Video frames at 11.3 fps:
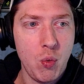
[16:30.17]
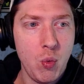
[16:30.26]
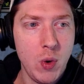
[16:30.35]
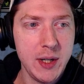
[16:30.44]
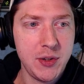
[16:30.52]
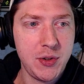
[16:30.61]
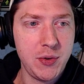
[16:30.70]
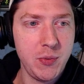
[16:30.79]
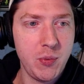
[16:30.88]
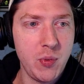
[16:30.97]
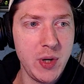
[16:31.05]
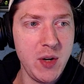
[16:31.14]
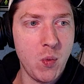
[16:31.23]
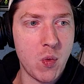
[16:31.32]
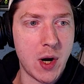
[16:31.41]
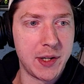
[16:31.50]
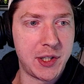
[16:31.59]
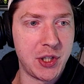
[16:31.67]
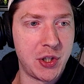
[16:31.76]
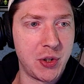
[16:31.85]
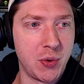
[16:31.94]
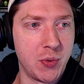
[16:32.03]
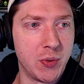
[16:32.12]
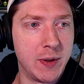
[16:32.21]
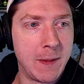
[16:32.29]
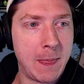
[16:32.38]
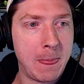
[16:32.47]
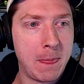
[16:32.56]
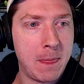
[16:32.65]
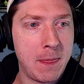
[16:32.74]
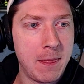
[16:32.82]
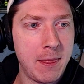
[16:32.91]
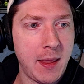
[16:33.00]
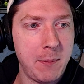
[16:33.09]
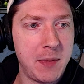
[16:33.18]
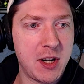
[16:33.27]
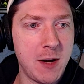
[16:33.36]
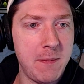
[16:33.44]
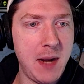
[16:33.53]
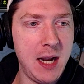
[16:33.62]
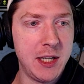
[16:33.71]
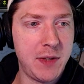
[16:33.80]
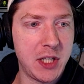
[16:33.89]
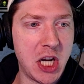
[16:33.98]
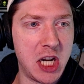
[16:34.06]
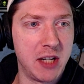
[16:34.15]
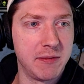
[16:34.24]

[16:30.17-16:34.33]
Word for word: What do we want to do? Become hand of the king.